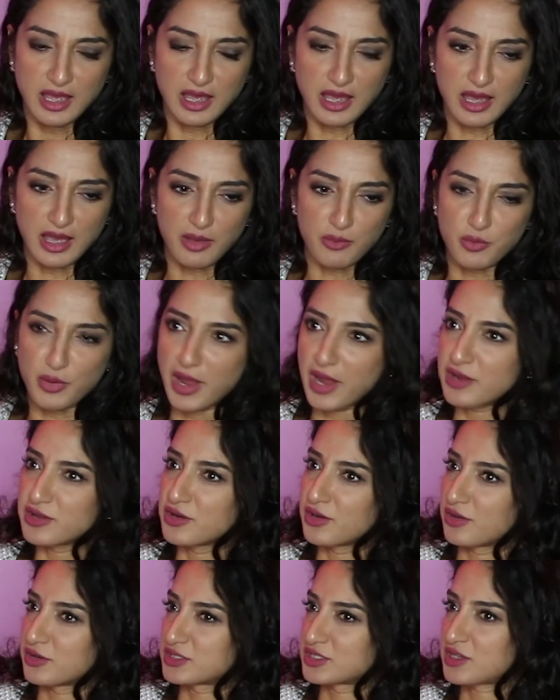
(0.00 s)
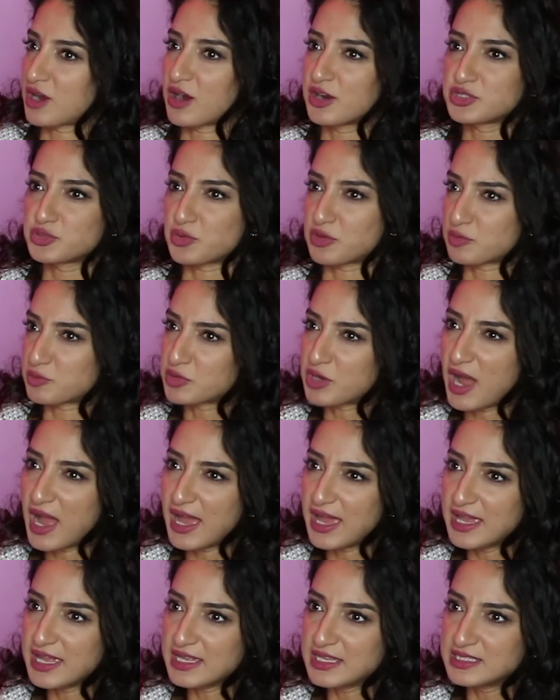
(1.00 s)
Wear your scars with
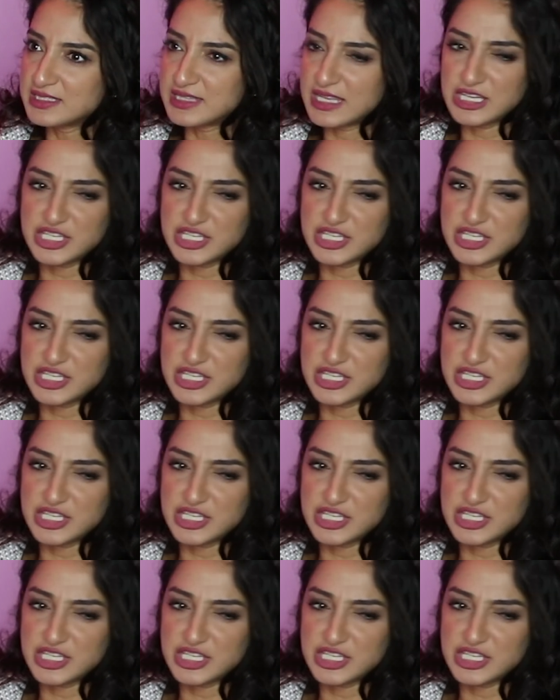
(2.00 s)
pride.